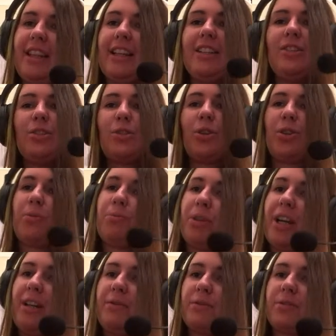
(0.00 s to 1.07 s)
then you saw the
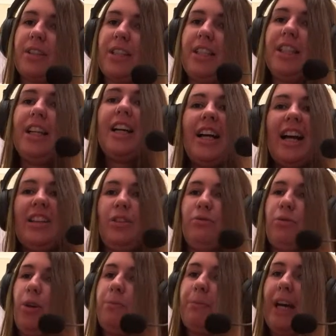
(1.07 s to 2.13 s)
bravery and the
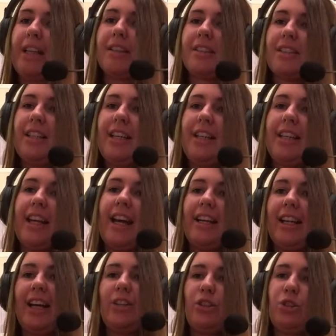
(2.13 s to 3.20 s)
romance near the
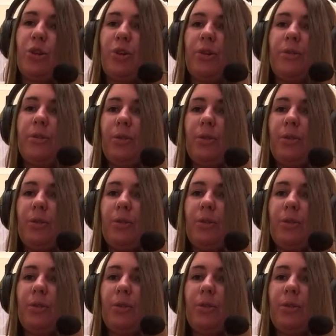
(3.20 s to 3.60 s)
end. Like you saw